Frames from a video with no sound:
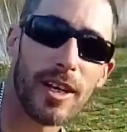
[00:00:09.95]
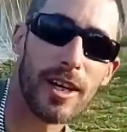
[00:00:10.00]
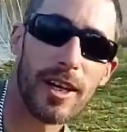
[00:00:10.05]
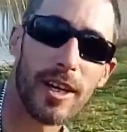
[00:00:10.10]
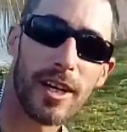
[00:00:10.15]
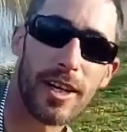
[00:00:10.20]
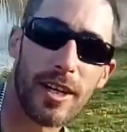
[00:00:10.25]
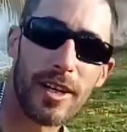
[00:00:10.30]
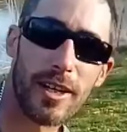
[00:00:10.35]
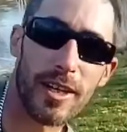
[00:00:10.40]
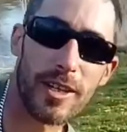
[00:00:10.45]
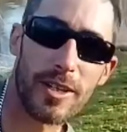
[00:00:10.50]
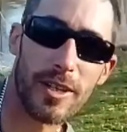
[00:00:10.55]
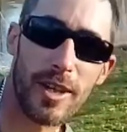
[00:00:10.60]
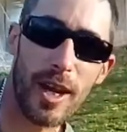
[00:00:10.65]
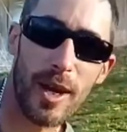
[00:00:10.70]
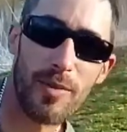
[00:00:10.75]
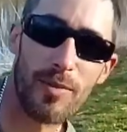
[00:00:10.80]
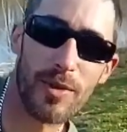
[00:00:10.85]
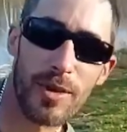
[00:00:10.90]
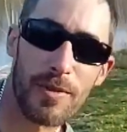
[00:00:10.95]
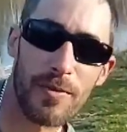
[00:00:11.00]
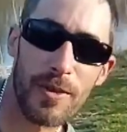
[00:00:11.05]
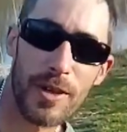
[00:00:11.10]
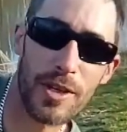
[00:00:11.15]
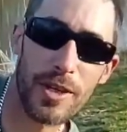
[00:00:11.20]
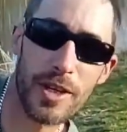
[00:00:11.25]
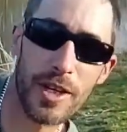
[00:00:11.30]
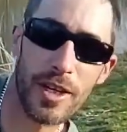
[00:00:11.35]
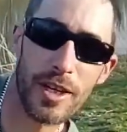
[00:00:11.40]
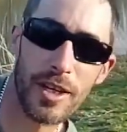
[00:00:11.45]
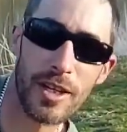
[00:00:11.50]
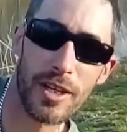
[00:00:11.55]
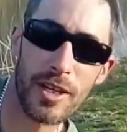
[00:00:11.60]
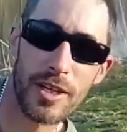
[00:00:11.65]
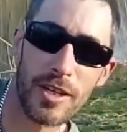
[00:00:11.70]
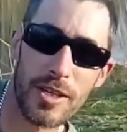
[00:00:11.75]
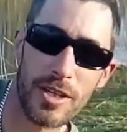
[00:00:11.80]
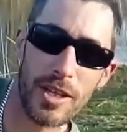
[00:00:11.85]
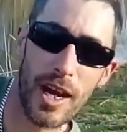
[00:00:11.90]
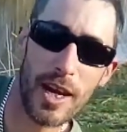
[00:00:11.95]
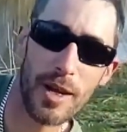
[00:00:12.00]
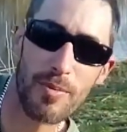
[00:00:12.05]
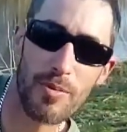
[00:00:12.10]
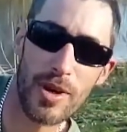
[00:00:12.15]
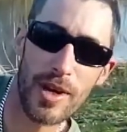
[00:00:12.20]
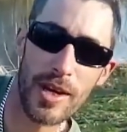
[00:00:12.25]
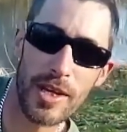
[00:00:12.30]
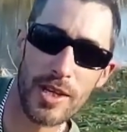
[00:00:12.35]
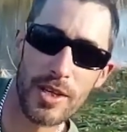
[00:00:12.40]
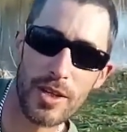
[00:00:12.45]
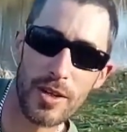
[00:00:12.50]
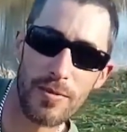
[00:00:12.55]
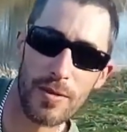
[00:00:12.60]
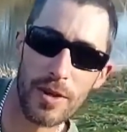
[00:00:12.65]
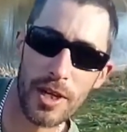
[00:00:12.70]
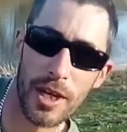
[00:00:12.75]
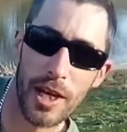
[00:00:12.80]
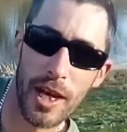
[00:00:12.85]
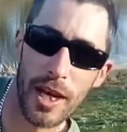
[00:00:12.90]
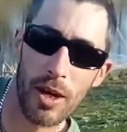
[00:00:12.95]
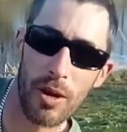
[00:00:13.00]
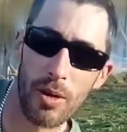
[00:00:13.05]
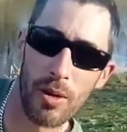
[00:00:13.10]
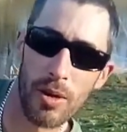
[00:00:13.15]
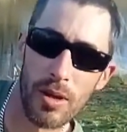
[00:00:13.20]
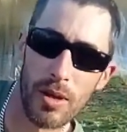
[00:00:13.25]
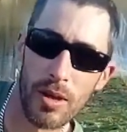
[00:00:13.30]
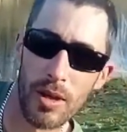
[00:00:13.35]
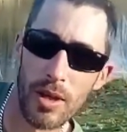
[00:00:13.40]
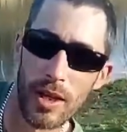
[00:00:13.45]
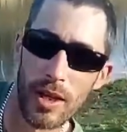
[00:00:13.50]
and this time we're fishing a side branch of a canal.